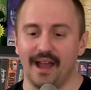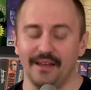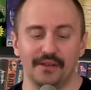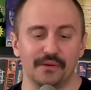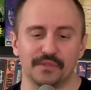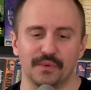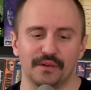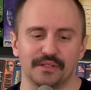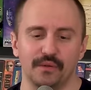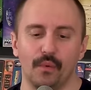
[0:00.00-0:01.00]
I thought it was
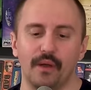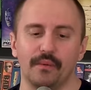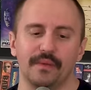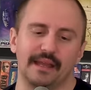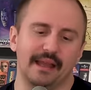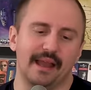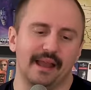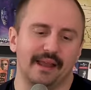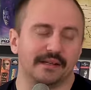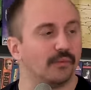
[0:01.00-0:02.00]
weird, too. Well,
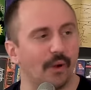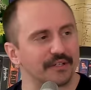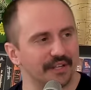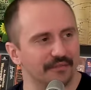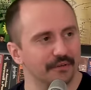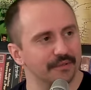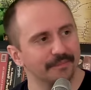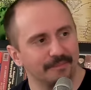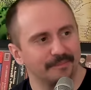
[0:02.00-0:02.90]
I didn't watch that version.